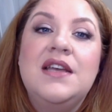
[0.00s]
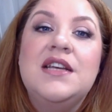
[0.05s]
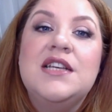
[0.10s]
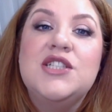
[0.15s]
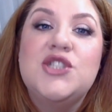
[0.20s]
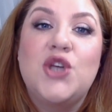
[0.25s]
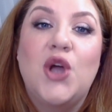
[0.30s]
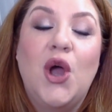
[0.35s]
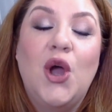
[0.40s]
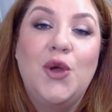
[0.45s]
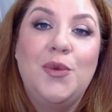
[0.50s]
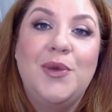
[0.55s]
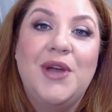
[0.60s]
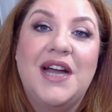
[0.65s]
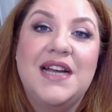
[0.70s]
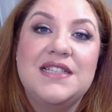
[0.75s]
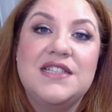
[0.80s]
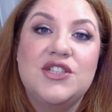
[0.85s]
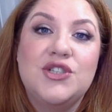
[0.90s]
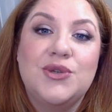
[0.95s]
So I hope you
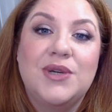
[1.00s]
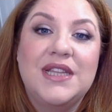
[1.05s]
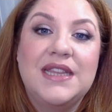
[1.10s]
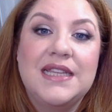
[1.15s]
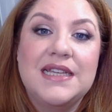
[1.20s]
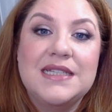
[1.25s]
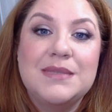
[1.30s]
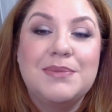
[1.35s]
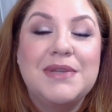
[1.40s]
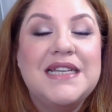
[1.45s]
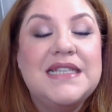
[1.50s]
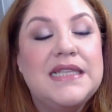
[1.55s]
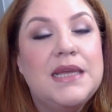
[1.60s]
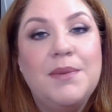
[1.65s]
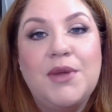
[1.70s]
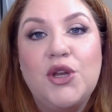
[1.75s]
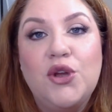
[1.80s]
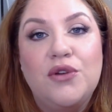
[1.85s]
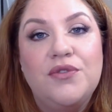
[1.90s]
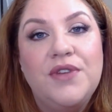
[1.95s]
guys enjoyed this. Please let
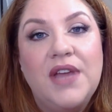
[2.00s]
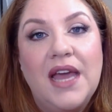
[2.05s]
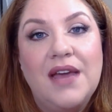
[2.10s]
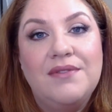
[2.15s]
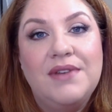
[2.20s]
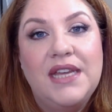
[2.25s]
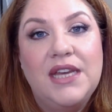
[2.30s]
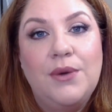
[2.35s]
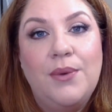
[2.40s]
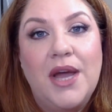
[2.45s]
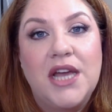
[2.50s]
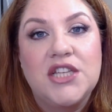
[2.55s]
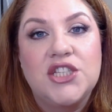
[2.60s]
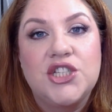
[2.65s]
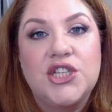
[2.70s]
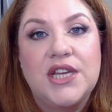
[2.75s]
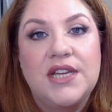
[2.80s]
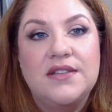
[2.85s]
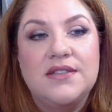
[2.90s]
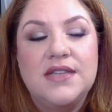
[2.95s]
me know if you have any
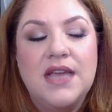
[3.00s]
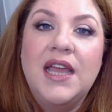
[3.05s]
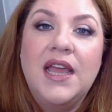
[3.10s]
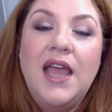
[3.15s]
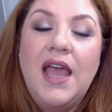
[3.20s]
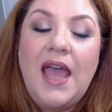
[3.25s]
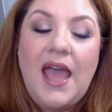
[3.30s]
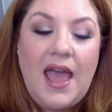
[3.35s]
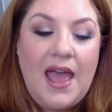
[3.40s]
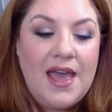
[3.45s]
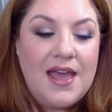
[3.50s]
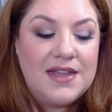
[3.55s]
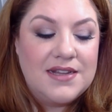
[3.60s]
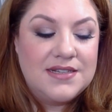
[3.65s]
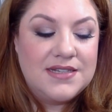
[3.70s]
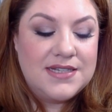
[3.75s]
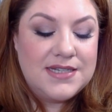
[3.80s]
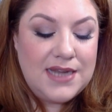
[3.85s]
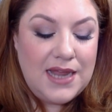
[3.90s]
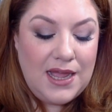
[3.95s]
questions,
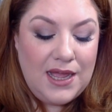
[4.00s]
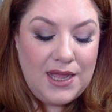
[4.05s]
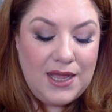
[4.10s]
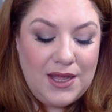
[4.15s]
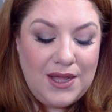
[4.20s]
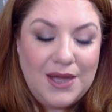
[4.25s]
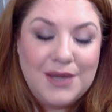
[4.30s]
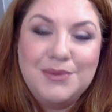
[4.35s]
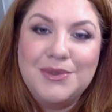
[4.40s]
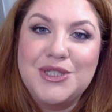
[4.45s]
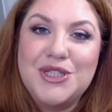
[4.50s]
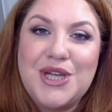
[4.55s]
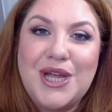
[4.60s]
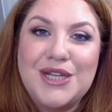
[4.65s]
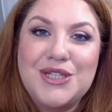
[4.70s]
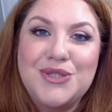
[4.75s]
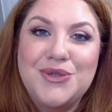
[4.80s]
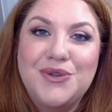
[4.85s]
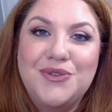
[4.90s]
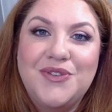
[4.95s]
and I will
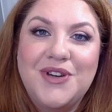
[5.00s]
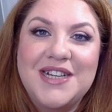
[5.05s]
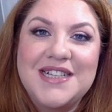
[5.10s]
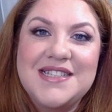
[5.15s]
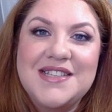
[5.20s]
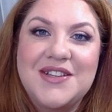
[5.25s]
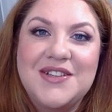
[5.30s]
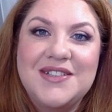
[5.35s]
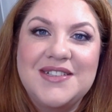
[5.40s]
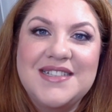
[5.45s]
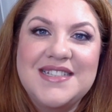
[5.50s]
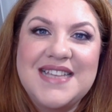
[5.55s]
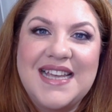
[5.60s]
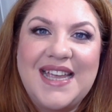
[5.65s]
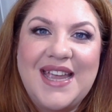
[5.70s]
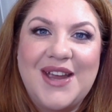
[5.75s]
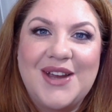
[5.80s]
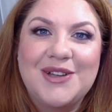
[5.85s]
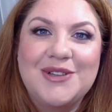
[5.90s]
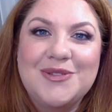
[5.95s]
chat to you all very soon. Take
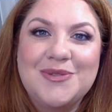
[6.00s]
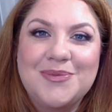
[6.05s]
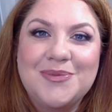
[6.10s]
care.